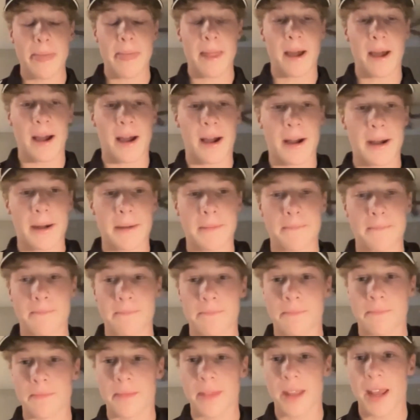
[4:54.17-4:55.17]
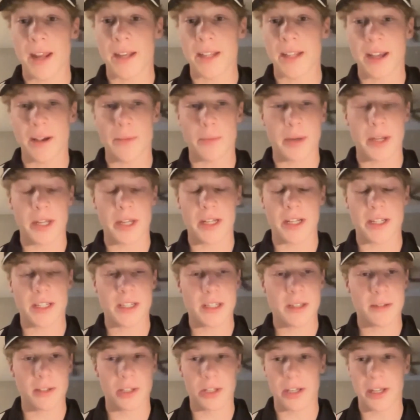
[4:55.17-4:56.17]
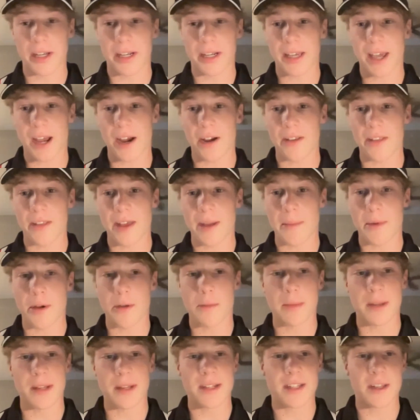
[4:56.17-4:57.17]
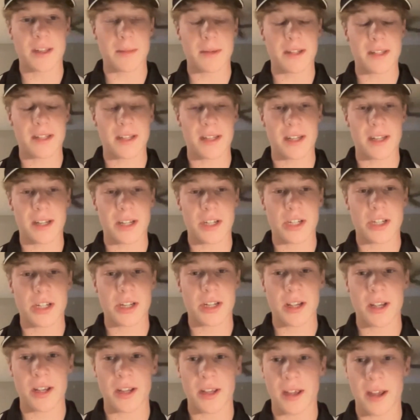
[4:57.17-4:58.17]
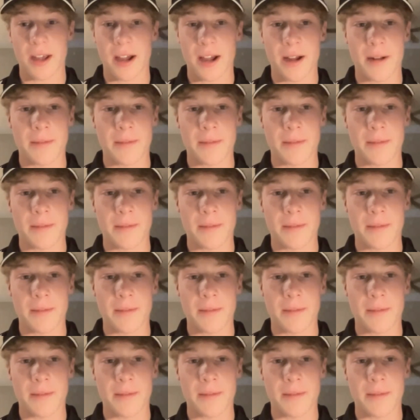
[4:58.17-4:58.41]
And yeah, we're just looking to carry that momentum into next year.